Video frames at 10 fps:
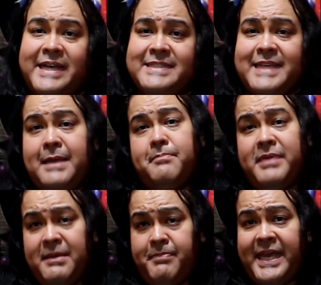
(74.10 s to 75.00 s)
I say
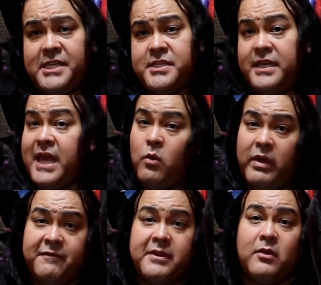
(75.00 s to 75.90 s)
be patient and
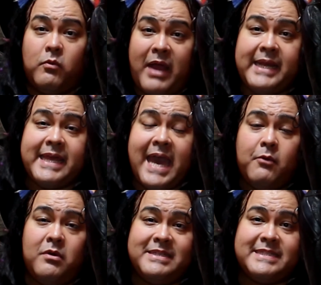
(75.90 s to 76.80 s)
wait for the right
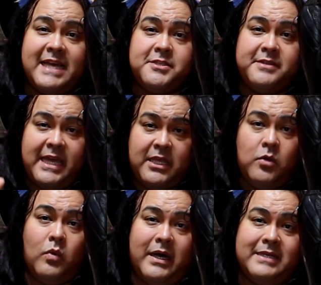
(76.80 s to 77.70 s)
Catwoman statue that
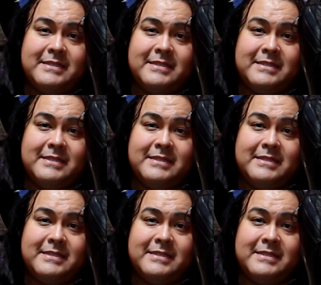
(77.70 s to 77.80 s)
you want.